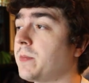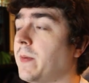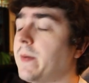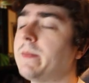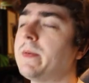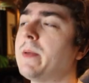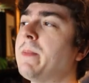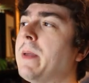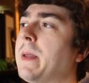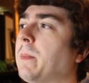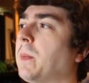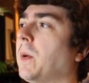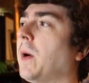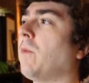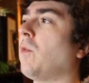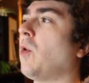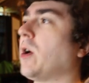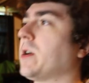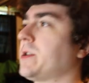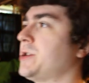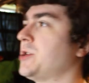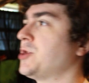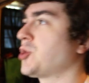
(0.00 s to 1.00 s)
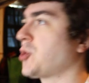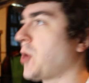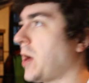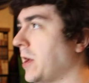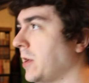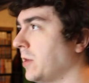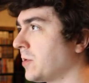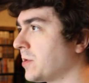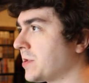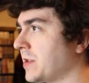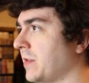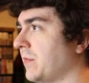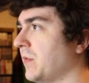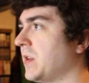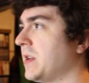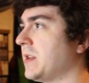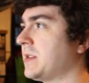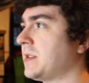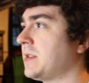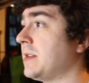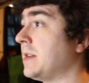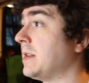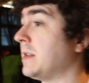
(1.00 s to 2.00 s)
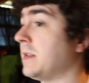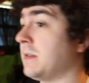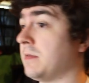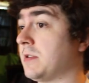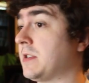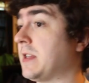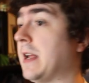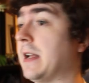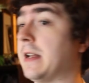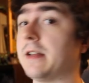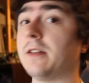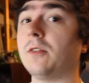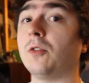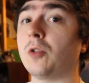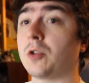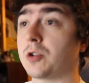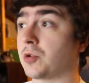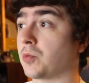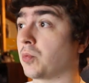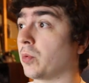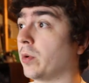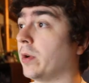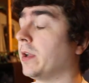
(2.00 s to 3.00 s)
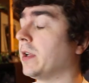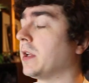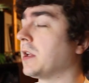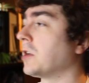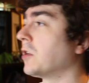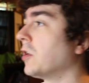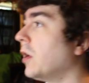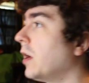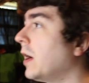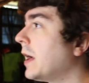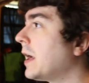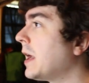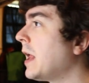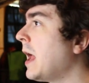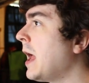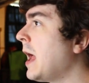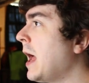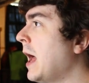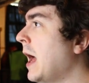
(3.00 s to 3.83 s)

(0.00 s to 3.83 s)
Maybe people have watched the trailers of this and said it looks really good.